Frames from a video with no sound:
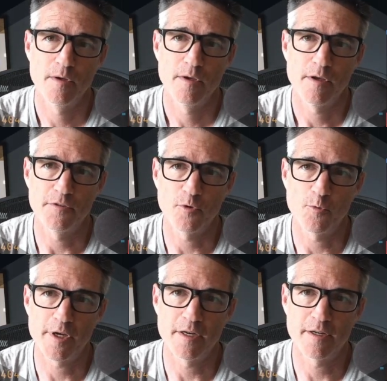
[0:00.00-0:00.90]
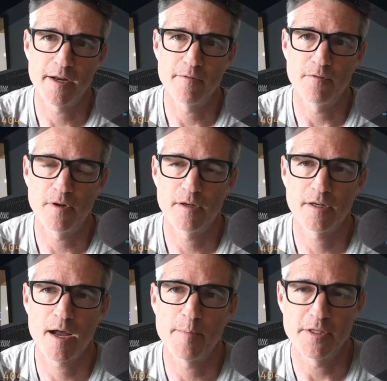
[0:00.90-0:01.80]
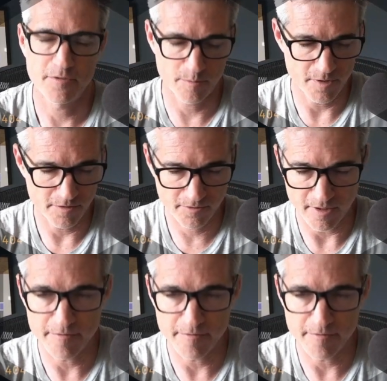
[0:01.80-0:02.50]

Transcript: And so we can kind of comment some of this stuff